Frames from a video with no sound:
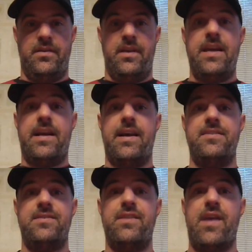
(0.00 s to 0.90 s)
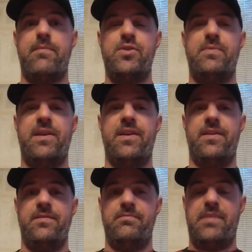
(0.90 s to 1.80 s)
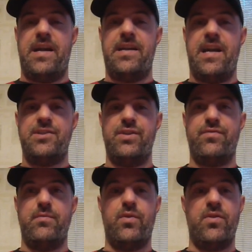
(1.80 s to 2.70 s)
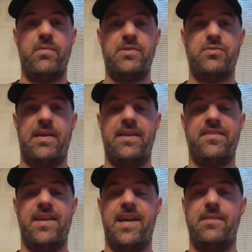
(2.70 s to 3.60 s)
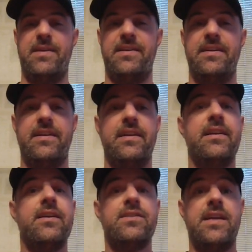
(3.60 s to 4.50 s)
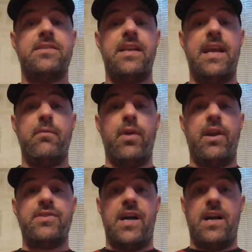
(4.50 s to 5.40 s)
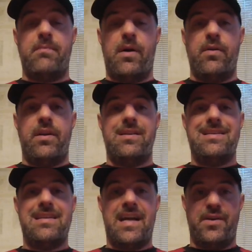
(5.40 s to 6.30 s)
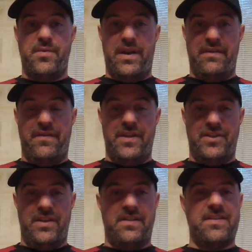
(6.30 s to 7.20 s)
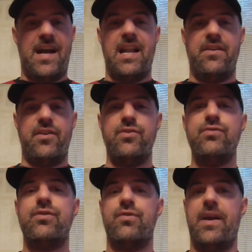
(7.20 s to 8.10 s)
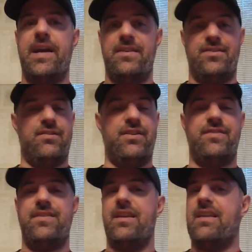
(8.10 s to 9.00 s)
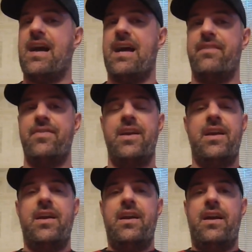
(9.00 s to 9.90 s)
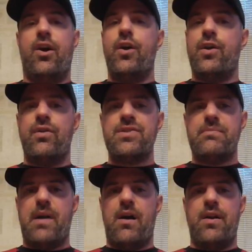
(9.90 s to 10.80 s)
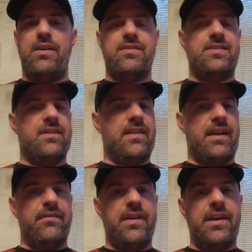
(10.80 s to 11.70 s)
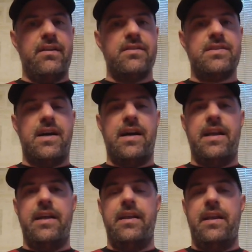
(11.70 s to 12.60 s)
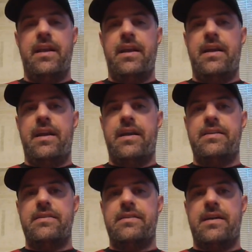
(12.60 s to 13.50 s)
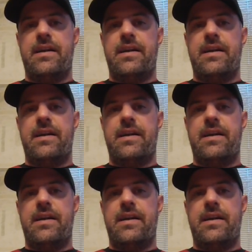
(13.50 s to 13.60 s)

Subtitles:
Hey guys, Steve Hammerschmidt here, back at you from North Metro Bass Academy. Say today we're going to talk about NedRig fishing. It's kind of the new craze. You know, you see a lot of articles about it, you see a lot of videos on it, and